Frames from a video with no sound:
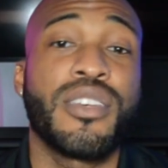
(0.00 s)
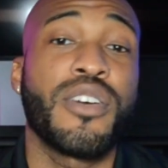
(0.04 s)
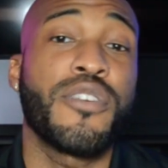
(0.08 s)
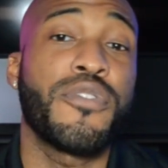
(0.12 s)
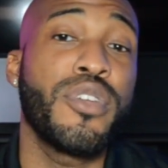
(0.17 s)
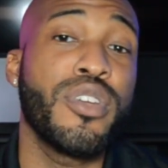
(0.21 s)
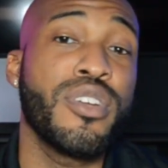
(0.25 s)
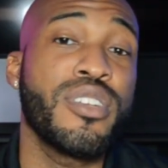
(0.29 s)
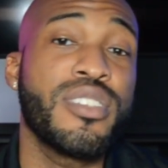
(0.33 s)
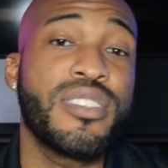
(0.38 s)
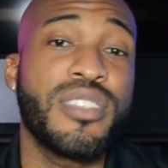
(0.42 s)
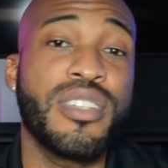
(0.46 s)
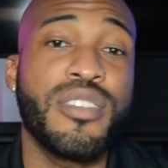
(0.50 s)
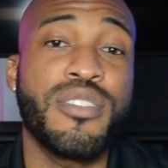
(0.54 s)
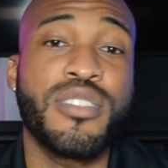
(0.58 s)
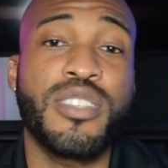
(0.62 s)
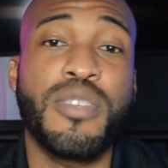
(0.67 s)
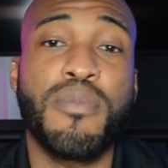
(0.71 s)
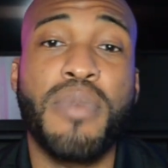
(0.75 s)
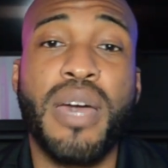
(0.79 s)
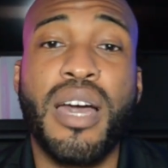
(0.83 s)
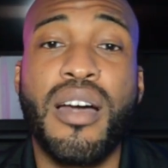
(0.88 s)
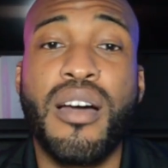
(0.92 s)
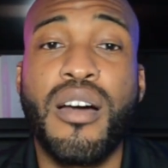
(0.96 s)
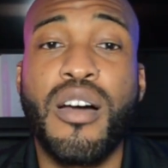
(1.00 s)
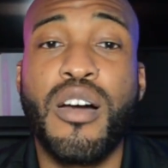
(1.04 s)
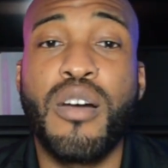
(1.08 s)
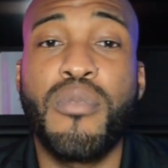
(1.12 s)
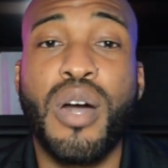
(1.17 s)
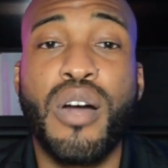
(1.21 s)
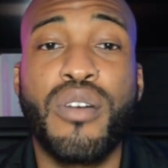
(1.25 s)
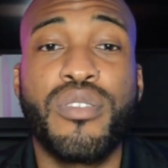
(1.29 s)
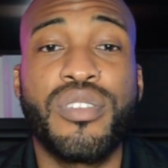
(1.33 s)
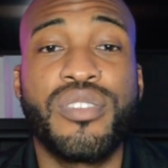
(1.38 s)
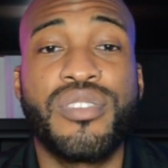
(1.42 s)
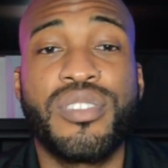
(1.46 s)
if you're serious about home
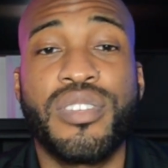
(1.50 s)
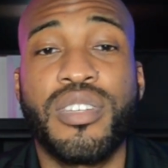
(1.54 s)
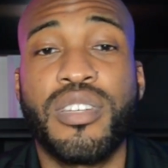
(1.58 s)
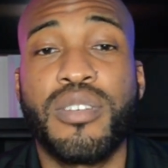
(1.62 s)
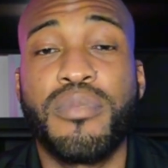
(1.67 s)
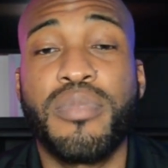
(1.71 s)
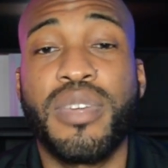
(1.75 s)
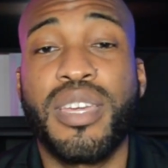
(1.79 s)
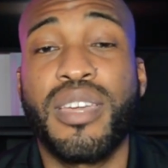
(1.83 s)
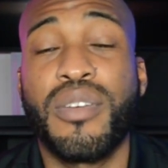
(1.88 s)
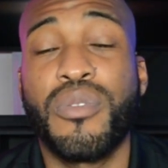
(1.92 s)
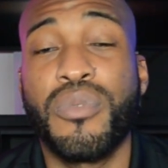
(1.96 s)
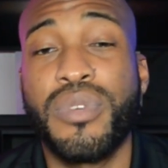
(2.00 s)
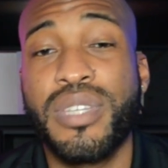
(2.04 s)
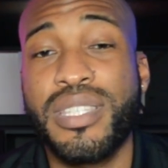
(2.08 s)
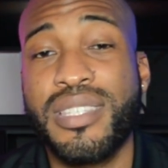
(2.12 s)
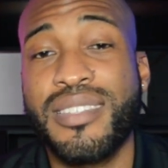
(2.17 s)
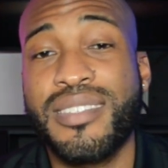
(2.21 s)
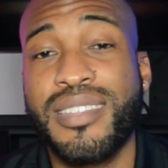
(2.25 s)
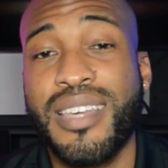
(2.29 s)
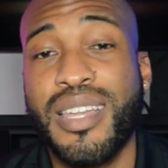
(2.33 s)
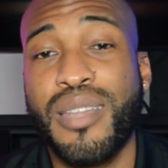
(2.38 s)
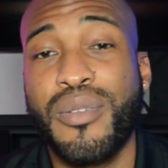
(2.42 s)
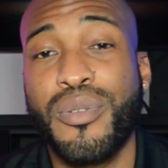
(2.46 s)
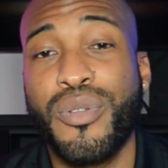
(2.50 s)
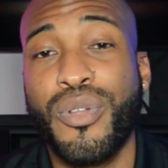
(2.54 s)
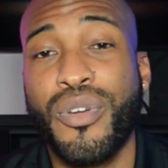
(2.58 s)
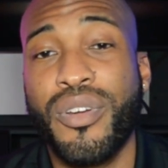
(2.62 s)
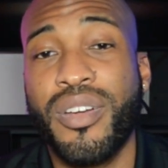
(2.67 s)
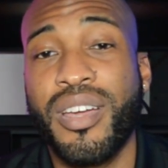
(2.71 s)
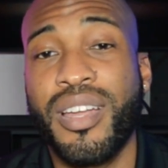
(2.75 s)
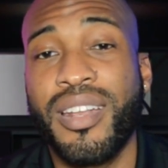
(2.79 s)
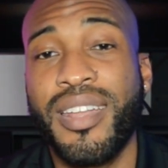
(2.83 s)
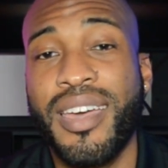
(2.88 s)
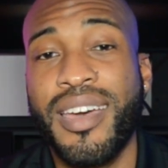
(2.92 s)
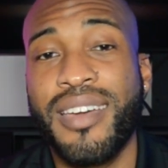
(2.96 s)
ownership in Winston-Salem, North
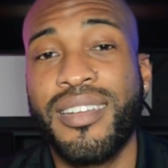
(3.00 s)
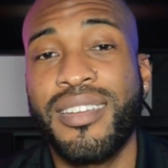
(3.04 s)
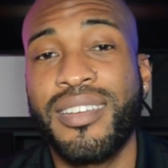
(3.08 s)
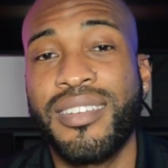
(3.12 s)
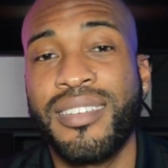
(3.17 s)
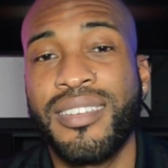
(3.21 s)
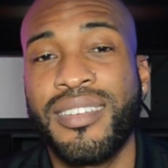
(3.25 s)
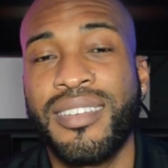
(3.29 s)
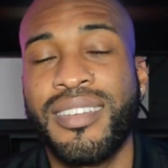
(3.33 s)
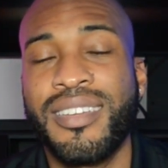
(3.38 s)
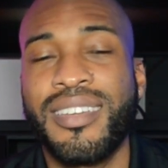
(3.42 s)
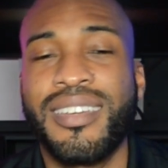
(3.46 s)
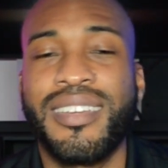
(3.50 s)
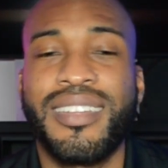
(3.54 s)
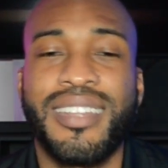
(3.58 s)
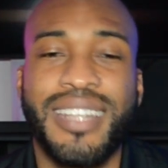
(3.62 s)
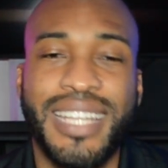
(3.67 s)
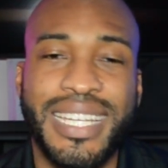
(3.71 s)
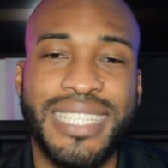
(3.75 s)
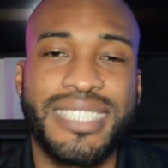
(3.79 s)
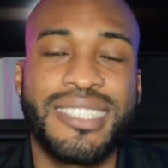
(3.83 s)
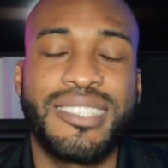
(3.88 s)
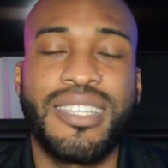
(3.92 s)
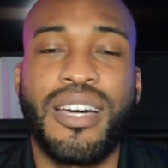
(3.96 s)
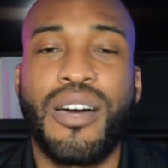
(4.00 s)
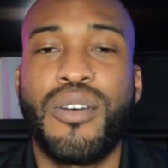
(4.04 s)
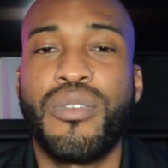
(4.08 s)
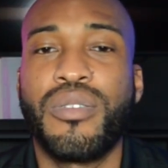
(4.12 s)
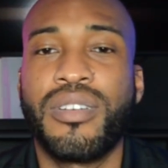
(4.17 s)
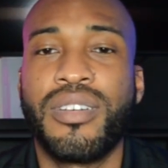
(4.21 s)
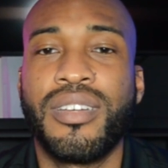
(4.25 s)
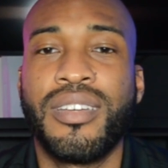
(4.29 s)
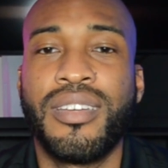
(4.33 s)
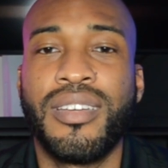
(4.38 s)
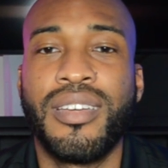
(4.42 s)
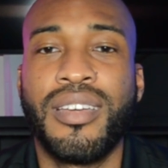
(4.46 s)
Carolina, let's talk.
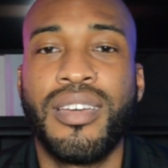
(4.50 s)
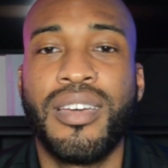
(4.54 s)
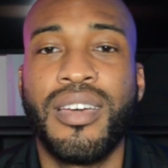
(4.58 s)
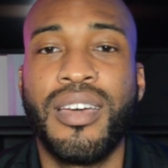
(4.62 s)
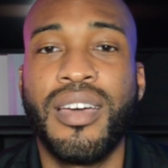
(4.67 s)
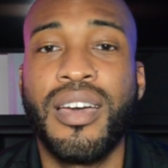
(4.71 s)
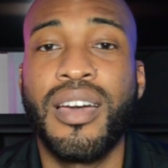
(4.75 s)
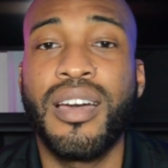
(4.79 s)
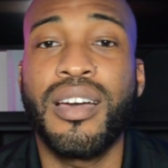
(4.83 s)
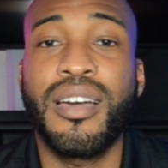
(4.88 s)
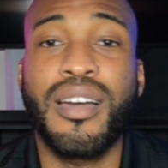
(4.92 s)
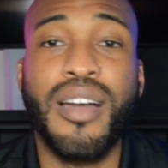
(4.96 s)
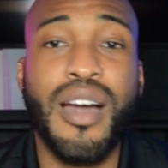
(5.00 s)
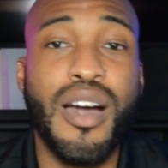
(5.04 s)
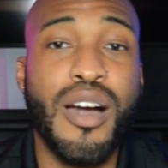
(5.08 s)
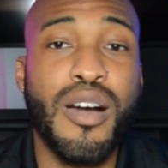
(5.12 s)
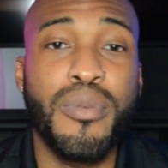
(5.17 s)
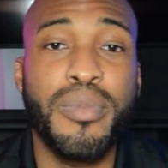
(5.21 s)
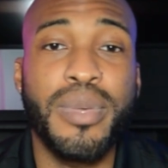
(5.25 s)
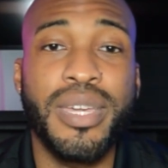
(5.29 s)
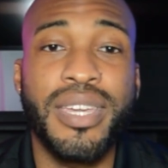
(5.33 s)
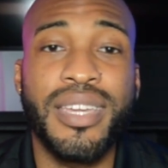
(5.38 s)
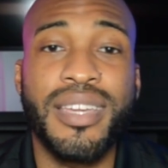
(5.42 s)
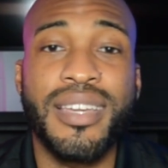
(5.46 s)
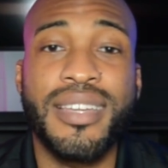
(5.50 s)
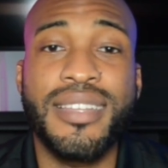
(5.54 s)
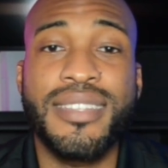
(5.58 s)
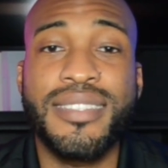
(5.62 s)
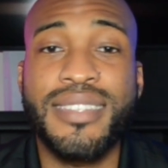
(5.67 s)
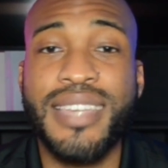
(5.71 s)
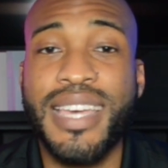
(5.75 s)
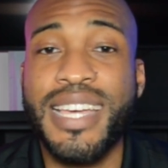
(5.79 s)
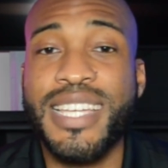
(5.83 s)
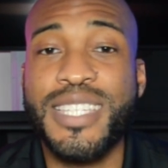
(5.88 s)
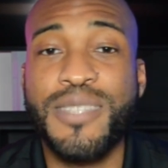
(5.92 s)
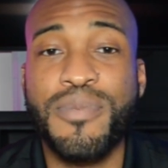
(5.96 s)
Call me,
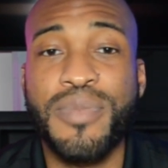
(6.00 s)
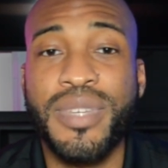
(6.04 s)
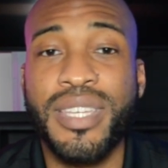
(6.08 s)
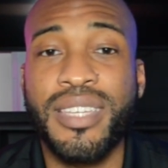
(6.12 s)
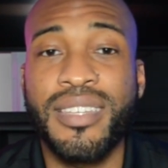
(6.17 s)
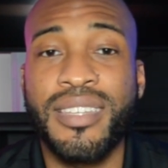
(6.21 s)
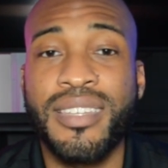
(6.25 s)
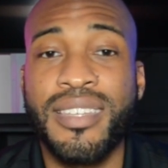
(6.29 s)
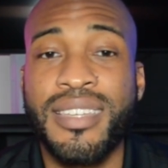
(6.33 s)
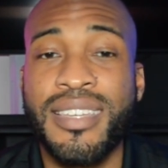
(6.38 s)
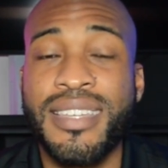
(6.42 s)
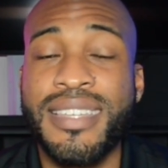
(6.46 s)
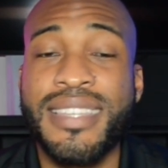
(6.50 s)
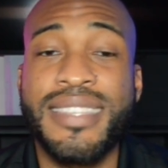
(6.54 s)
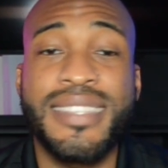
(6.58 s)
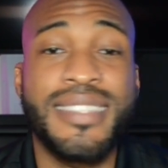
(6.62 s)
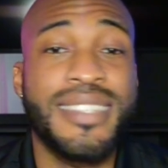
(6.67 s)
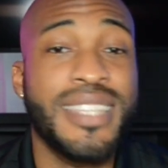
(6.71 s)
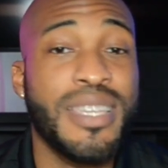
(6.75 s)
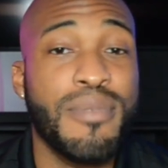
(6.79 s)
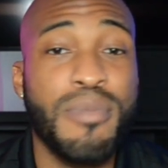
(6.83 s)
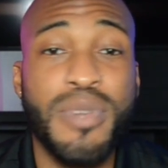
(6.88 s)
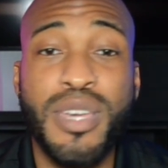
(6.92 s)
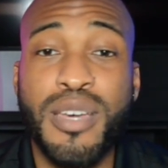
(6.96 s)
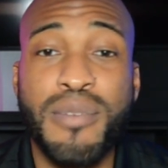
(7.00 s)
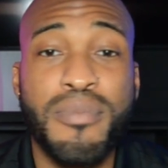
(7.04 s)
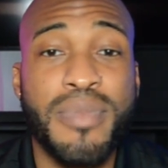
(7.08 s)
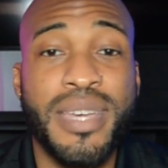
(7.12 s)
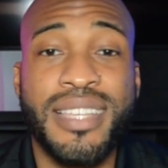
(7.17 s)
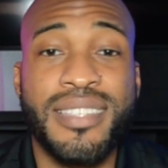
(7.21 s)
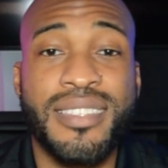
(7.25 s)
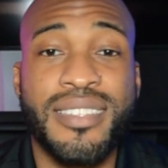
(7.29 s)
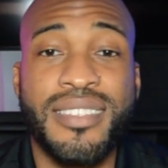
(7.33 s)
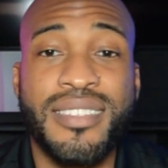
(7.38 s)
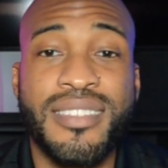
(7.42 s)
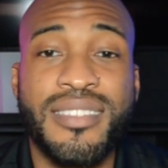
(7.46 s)
text me, send me a
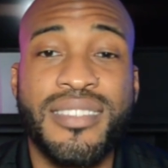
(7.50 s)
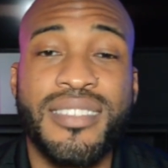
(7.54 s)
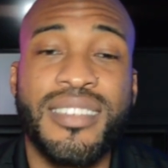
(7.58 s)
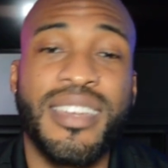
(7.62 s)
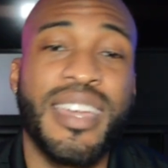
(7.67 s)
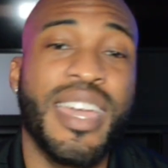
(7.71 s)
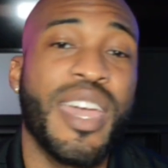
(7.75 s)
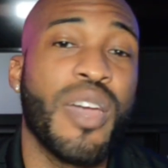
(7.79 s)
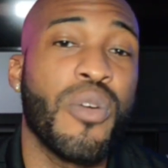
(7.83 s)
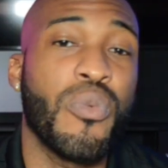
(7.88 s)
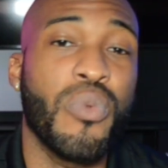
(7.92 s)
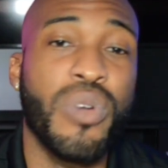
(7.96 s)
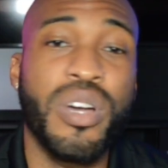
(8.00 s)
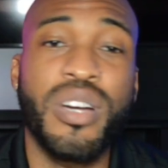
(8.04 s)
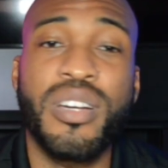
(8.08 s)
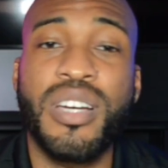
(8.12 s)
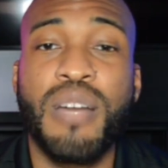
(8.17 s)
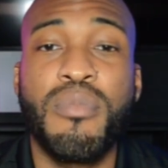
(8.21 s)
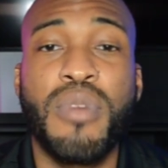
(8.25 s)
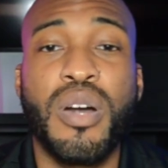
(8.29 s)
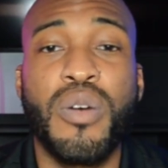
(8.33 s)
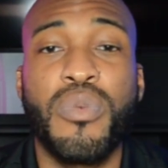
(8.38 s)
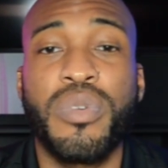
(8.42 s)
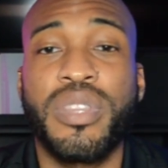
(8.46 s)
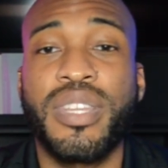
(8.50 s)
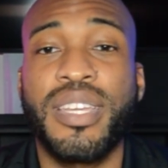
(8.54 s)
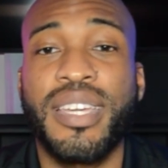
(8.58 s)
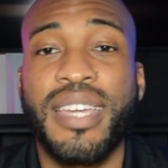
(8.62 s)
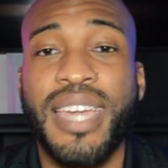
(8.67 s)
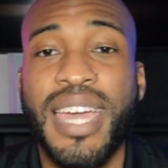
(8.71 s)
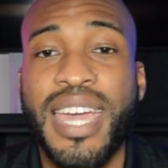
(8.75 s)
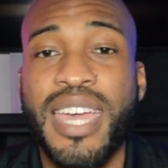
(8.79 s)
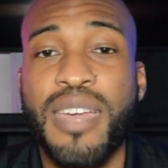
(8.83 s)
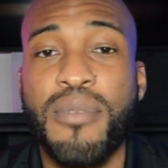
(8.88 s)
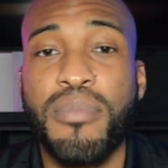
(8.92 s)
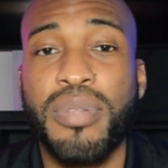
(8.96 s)
message, and we'll come up with a
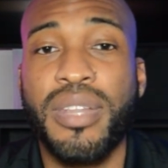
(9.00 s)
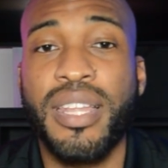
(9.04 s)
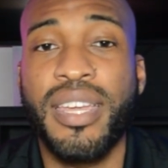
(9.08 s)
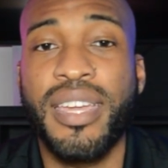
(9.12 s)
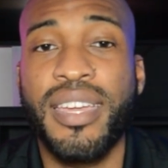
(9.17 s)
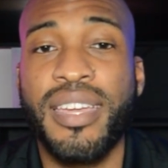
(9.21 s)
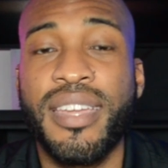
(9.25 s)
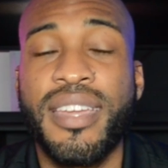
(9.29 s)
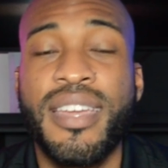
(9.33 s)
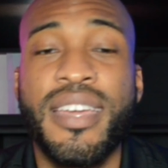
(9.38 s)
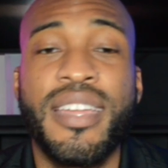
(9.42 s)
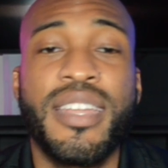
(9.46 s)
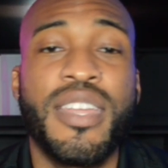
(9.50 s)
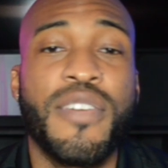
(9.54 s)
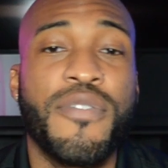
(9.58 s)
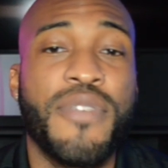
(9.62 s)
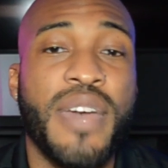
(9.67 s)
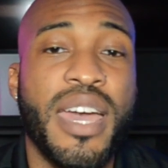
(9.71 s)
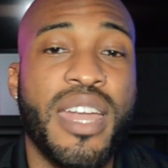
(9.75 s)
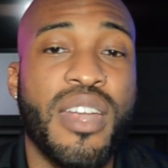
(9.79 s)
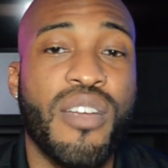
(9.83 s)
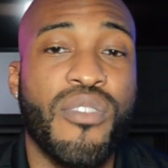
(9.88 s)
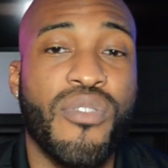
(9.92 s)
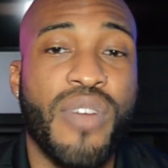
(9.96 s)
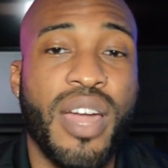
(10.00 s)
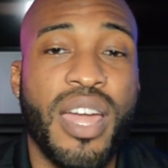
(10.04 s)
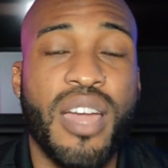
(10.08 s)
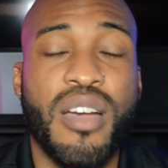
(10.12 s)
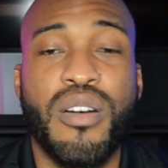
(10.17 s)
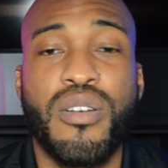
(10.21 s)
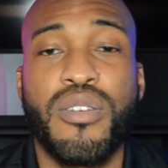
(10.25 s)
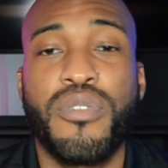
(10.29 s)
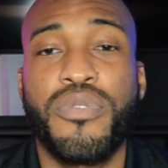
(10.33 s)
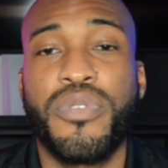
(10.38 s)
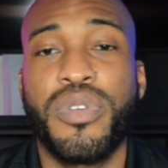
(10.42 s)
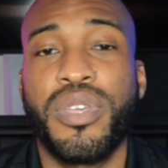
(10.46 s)
game plan to find the right
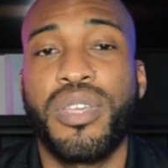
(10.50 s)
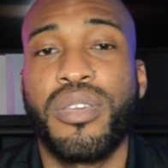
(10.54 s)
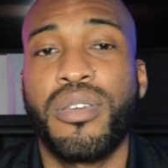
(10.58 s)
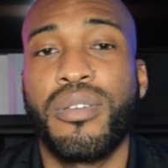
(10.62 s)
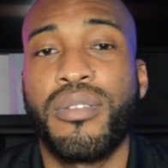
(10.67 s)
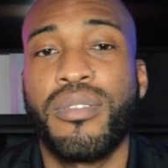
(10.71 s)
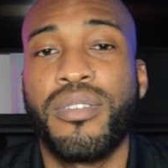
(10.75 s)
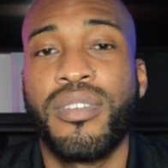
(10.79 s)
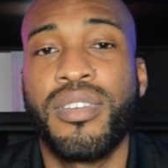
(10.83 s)
home for you.